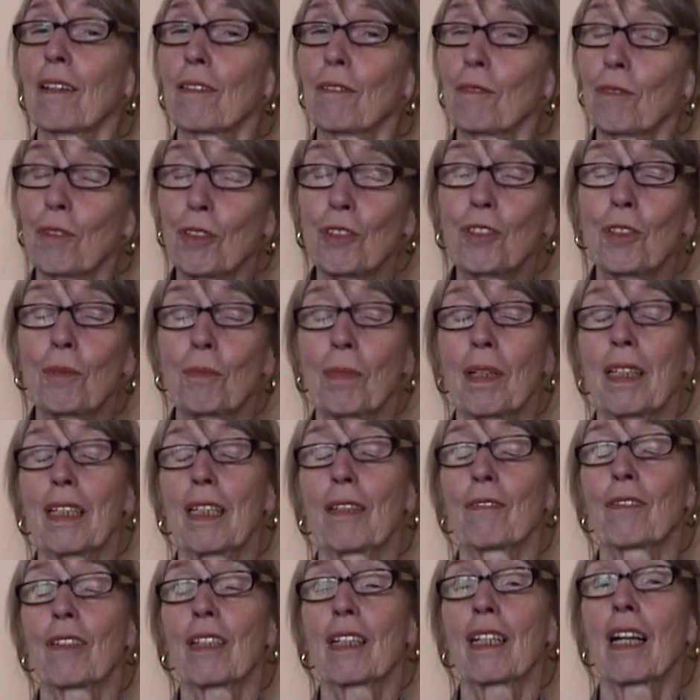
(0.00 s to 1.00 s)
would you
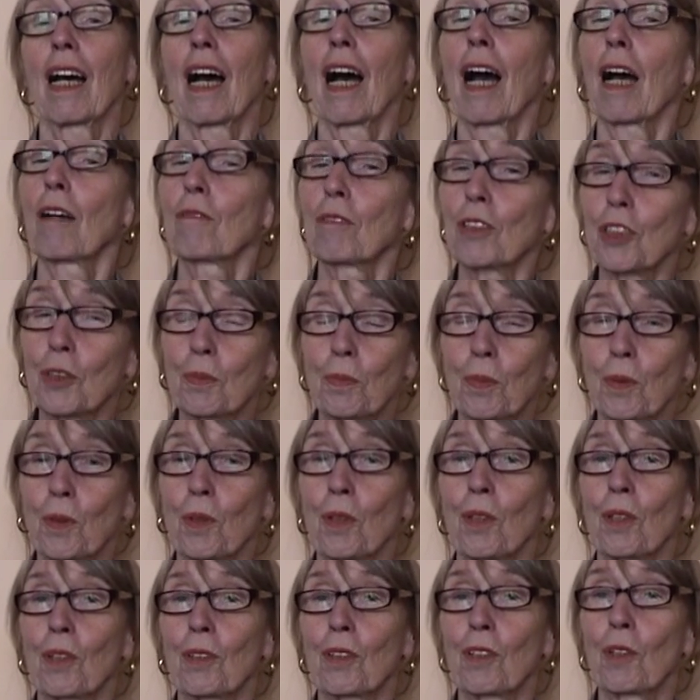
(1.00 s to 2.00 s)
believe it, I was
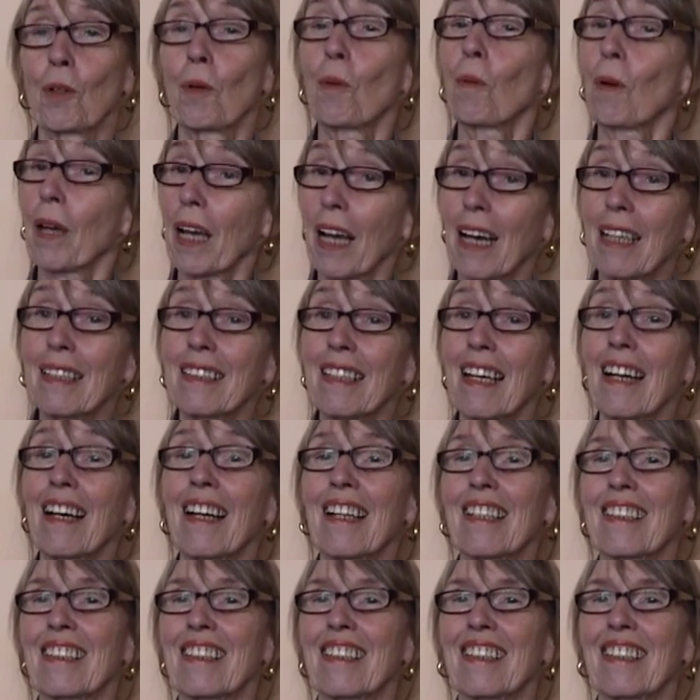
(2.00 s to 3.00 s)
born where I
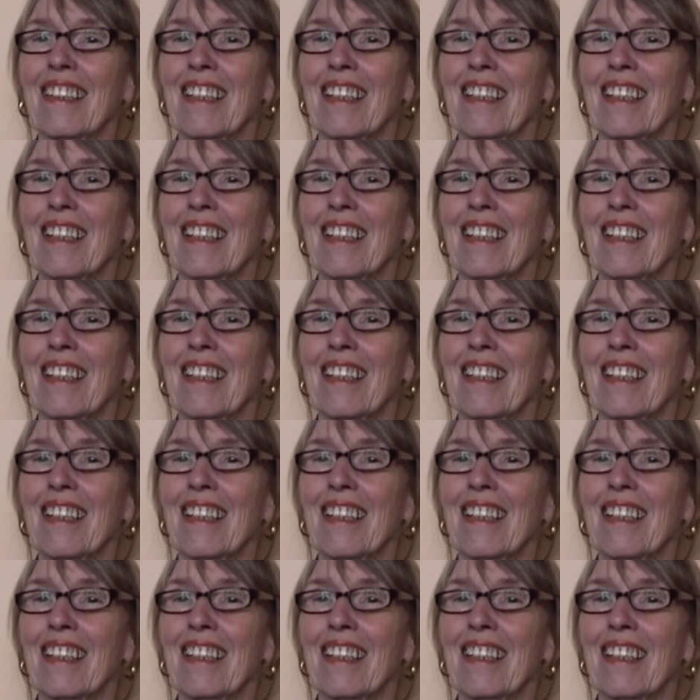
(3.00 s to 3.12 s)
died